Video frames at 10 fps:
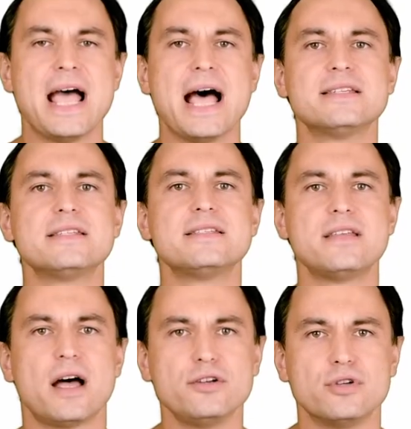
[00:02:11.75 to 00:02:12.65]
As a
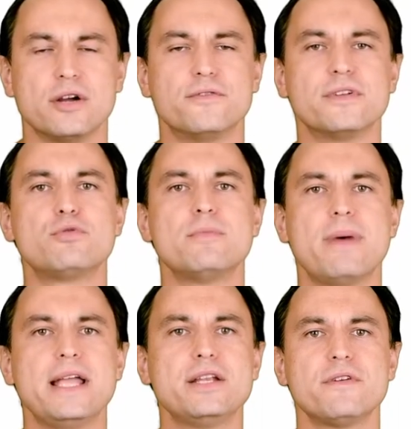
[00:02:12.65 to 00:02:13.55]
side note, for the
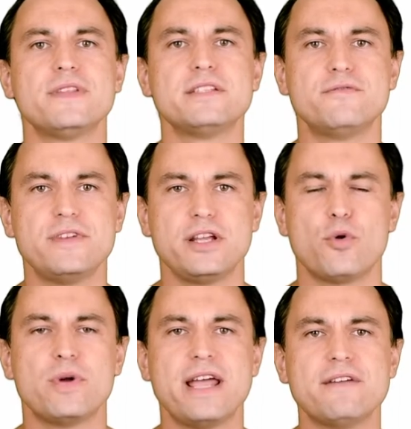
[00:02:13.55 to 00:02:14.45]
remainder of this video,
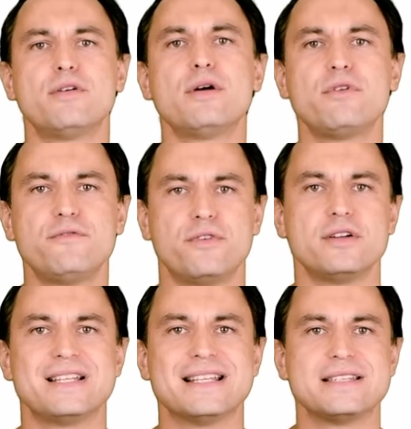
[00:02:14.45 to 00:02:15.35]
whenever I refer
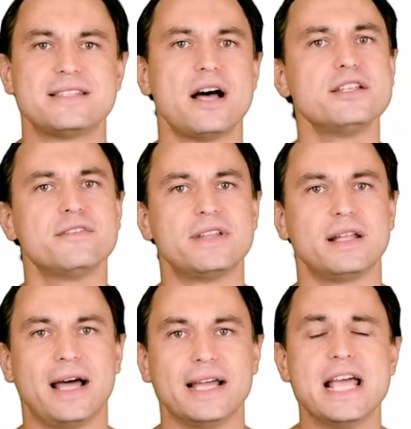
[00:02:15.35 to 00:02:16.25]
to the size of the
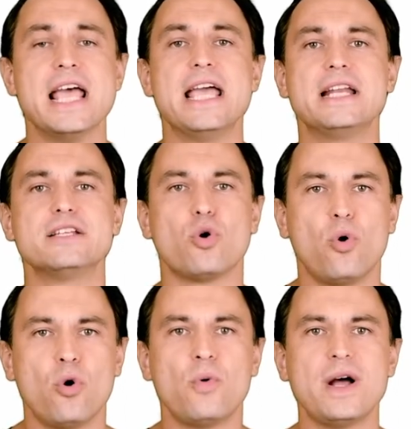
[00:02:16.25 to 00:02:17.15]
light, it is
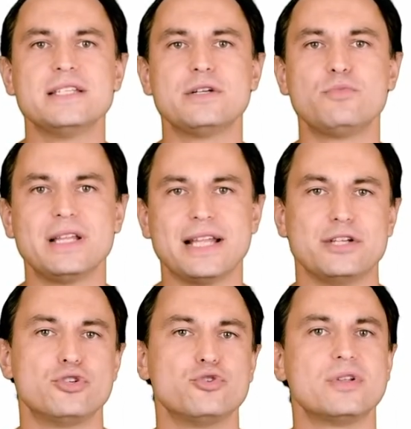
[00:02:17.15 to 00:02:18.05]
always in
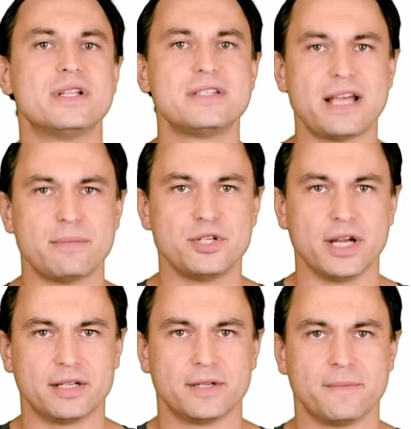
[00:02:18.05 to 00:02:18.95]
relation to the
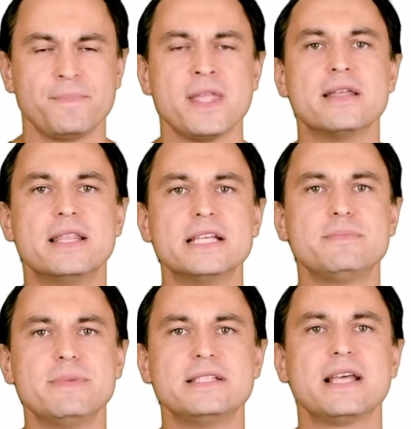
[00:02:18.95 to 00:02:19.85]
subject. This
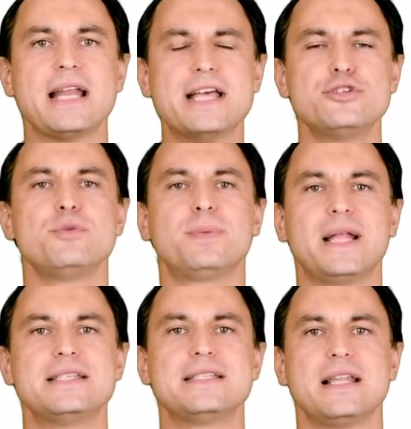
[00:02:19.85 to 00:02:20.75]
means that as you
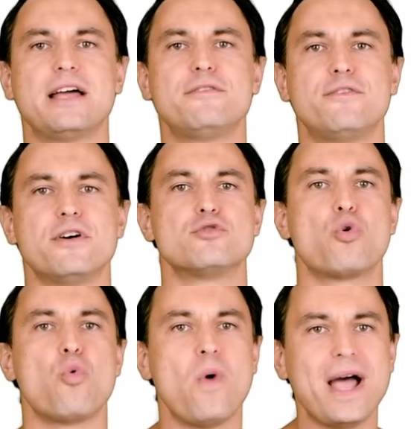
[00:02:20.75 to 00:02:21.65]
place the light further
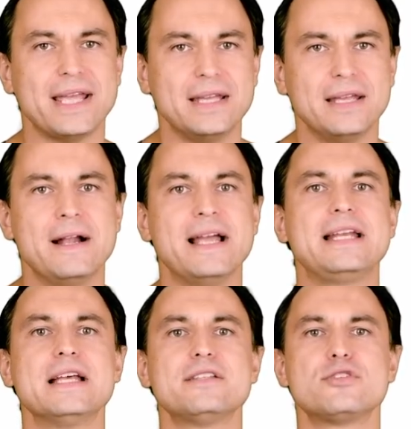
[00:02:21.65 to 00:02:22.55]
away, it
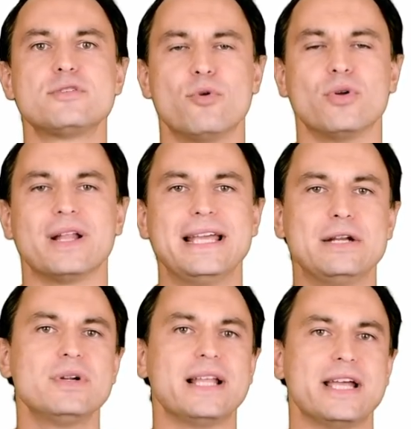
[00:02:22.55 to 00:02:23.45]
gets smaller in
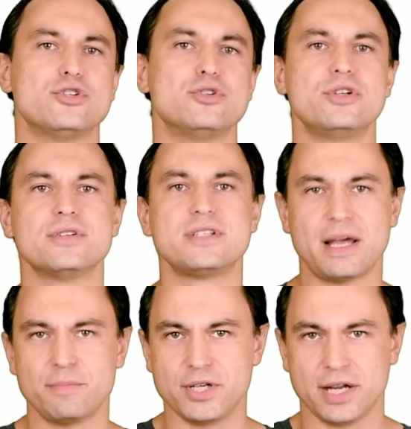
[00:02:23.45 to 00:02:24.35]
relation to your
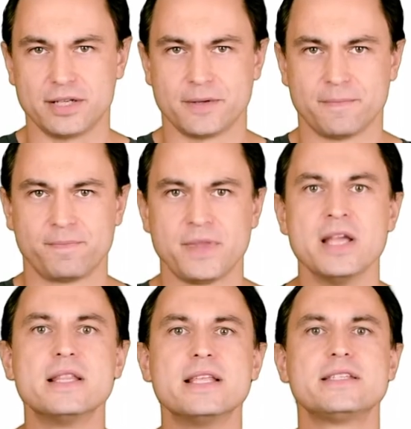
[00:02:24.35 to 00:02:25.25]
subject.
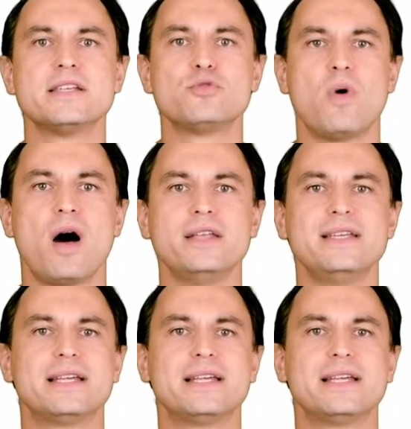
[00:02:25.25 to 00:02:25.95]
This is why you